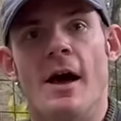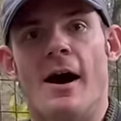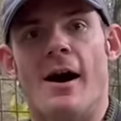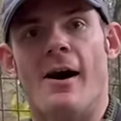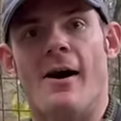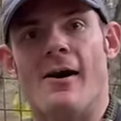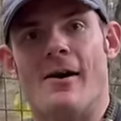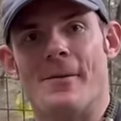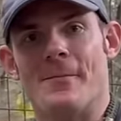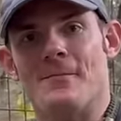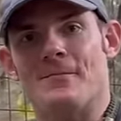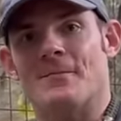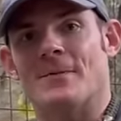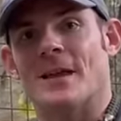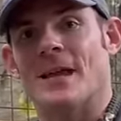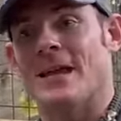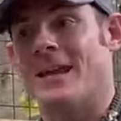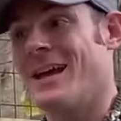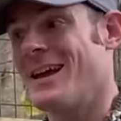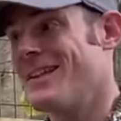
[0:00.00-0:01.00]
Um,
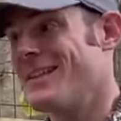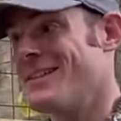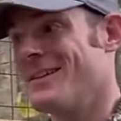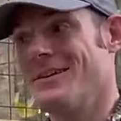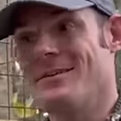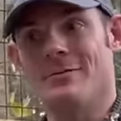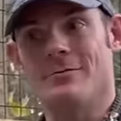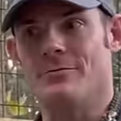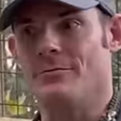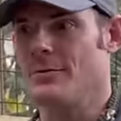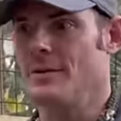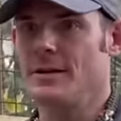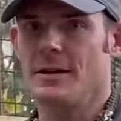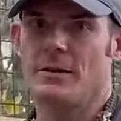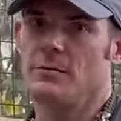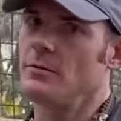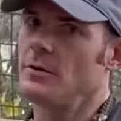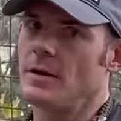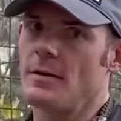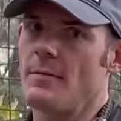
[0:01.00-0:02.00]
yeah, they're
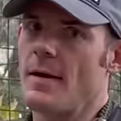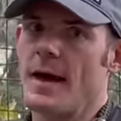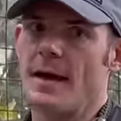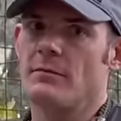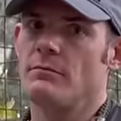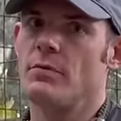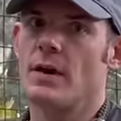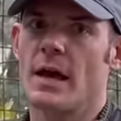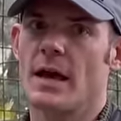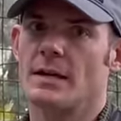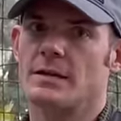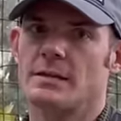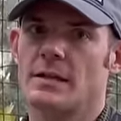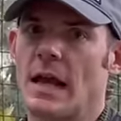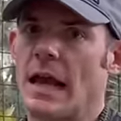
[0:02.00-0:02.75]
really, really bad pets,